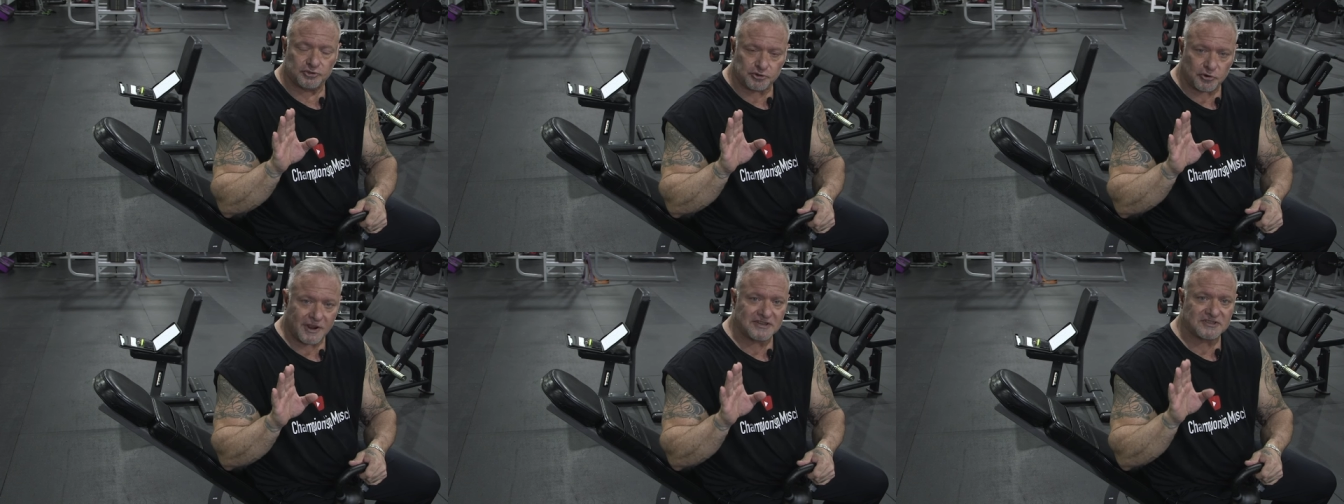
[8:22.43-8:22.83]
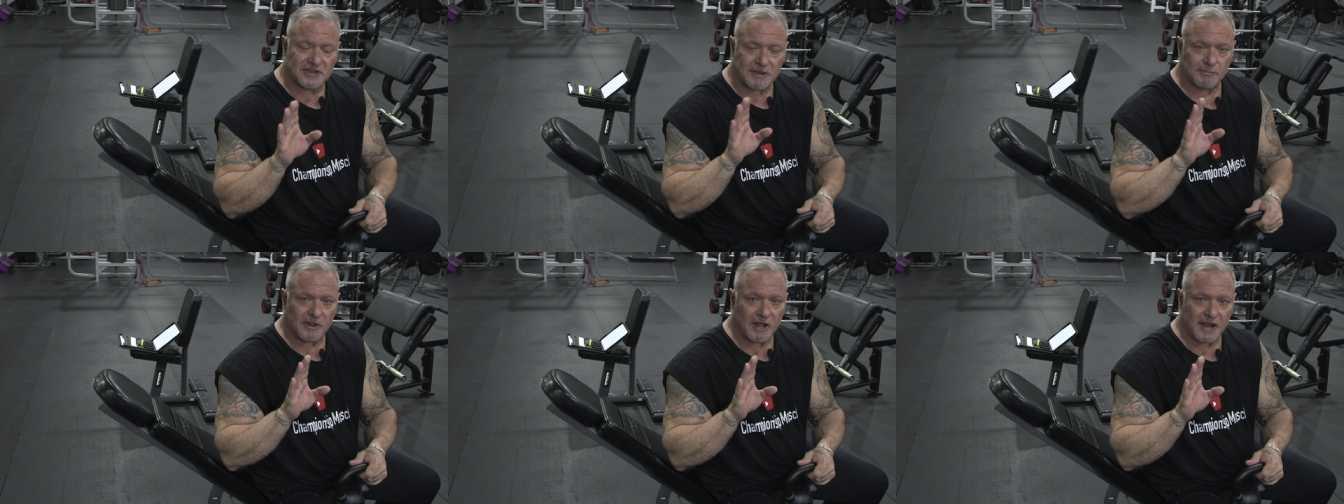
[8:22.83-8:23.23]

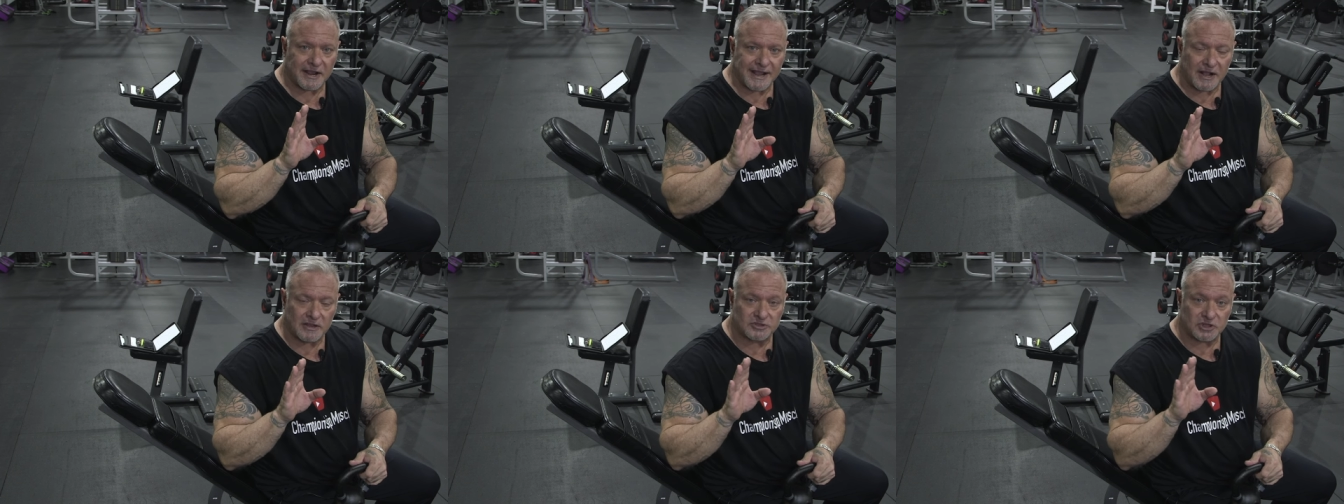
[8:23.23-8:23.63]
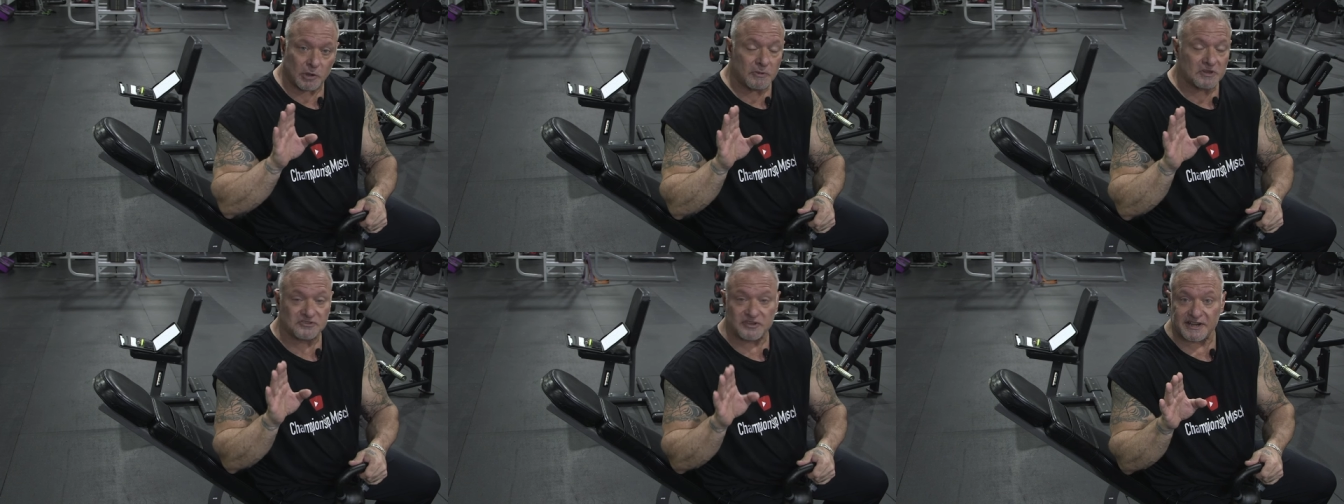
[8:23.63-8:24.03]
tricep lockouts,
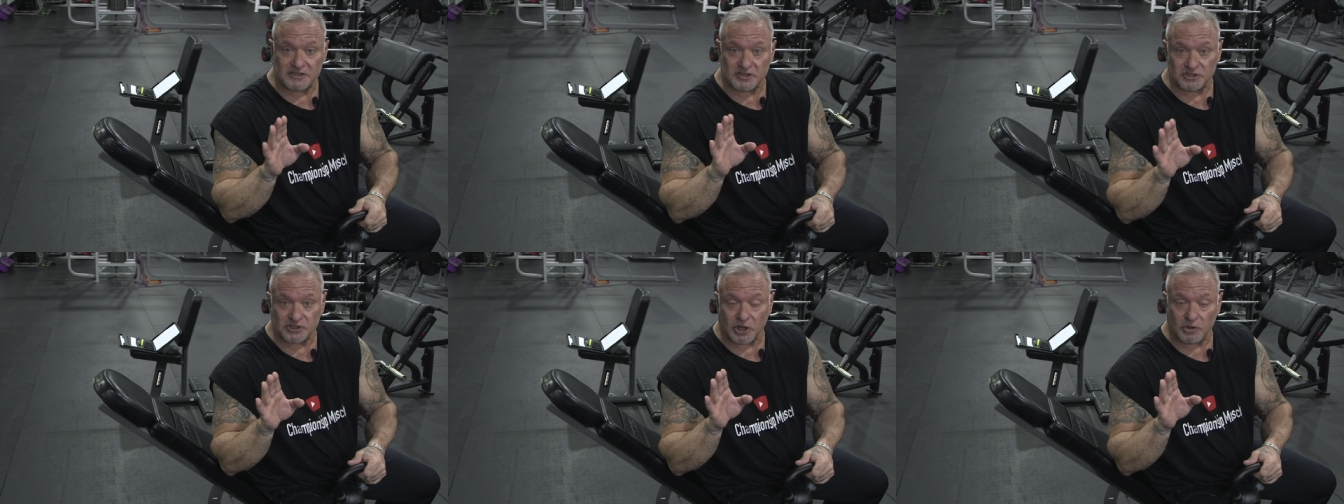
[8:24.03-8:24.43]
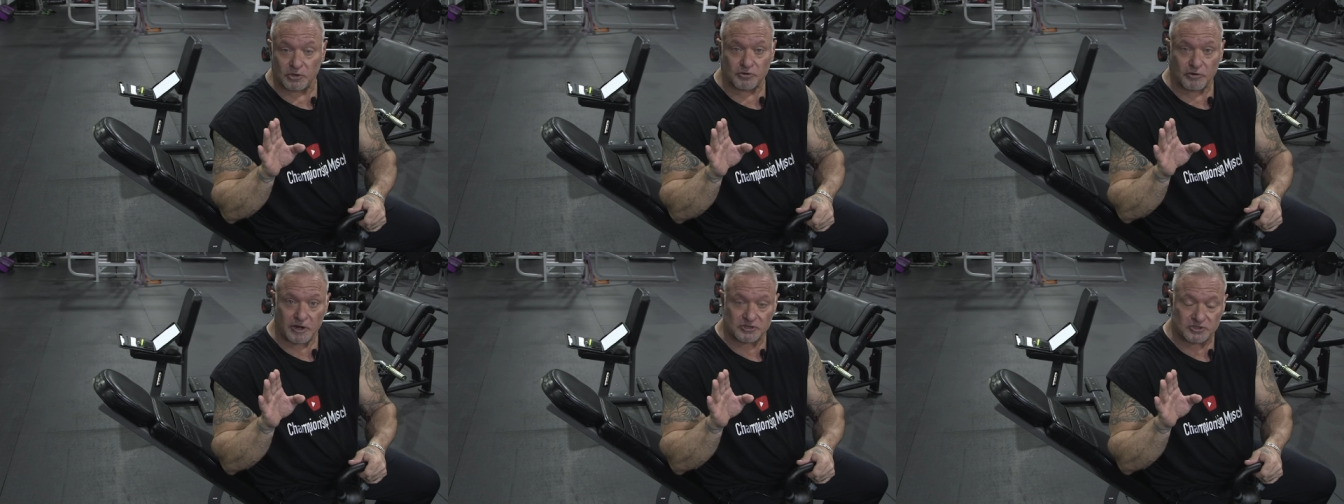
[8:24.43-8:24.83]
almost like the skull
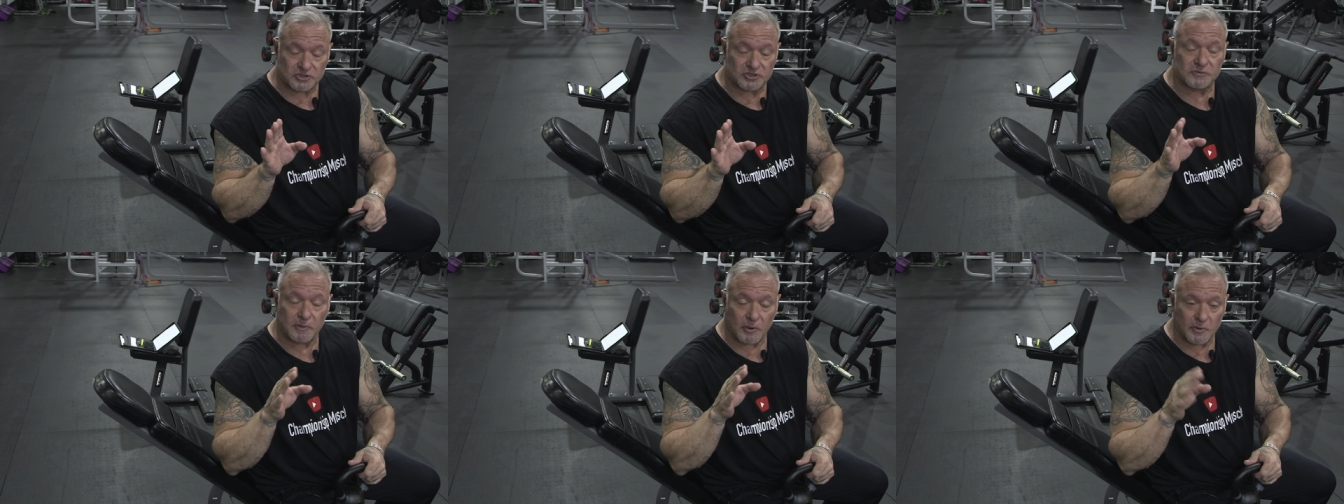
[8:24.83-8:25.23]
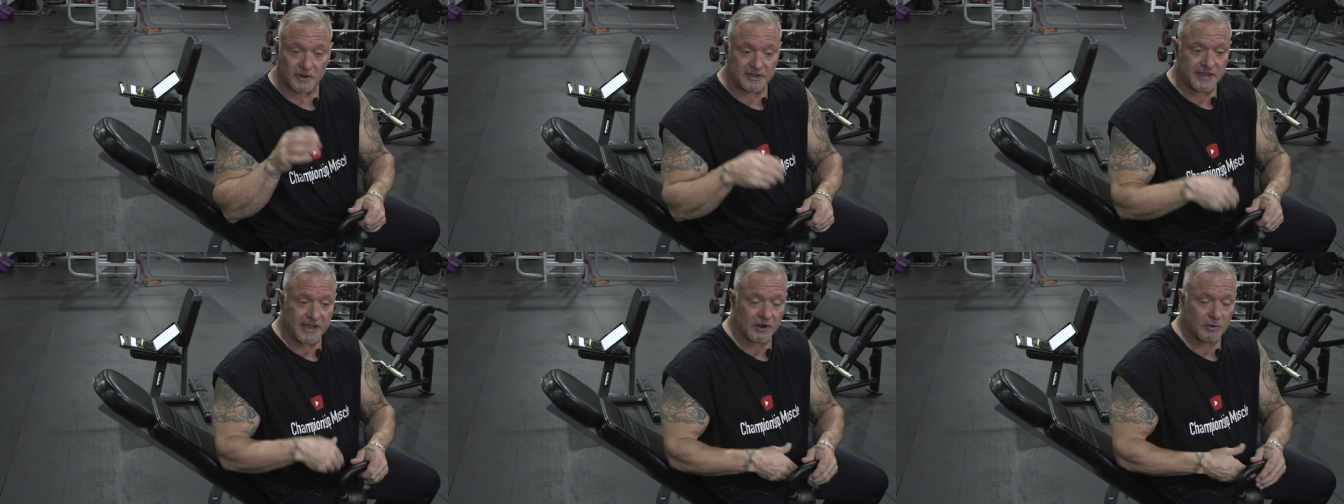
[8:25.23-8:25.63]
crushes, but with
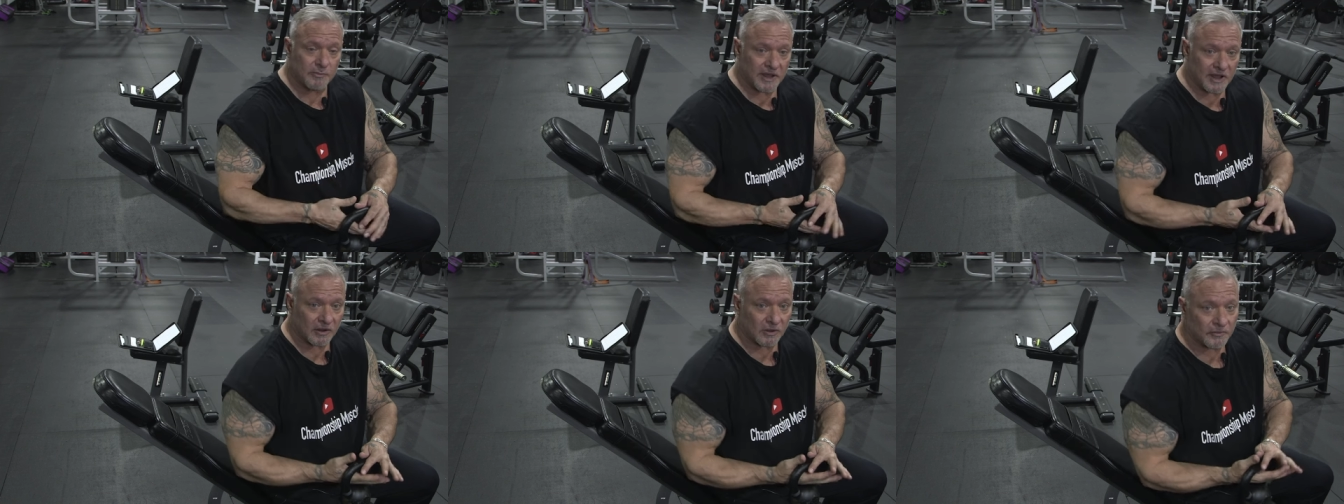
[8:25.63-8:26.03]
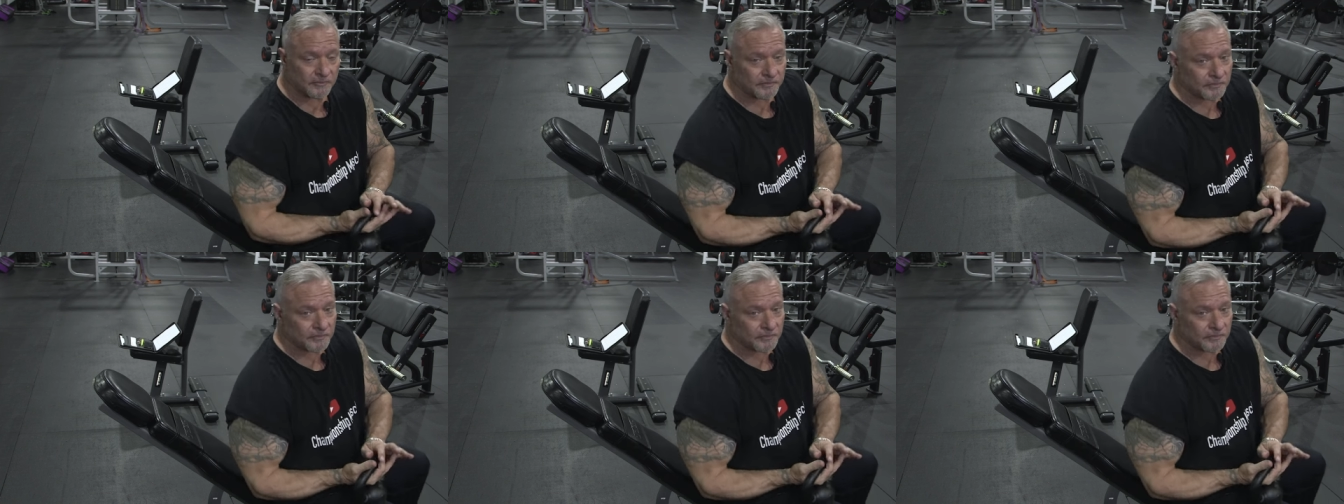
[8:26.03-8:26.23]
a kettlebell.